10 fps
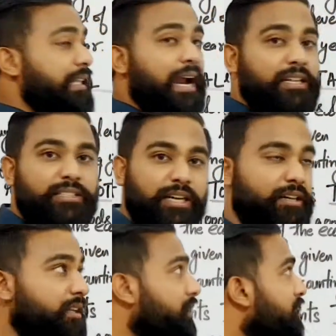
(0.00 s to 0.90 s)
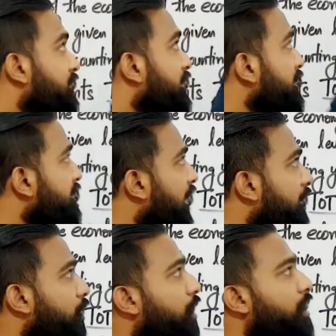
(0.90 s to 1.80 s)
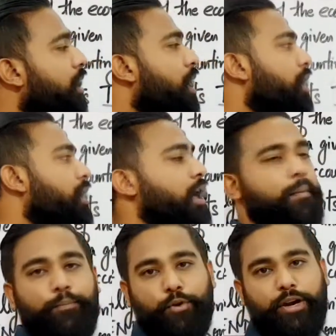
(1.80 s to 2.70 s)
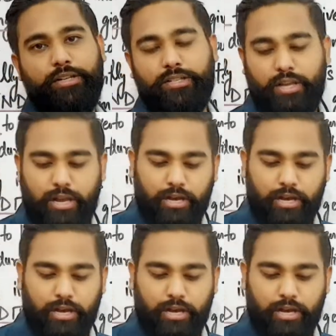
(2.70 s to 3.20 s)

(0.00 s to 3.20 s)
That's it. These are your components.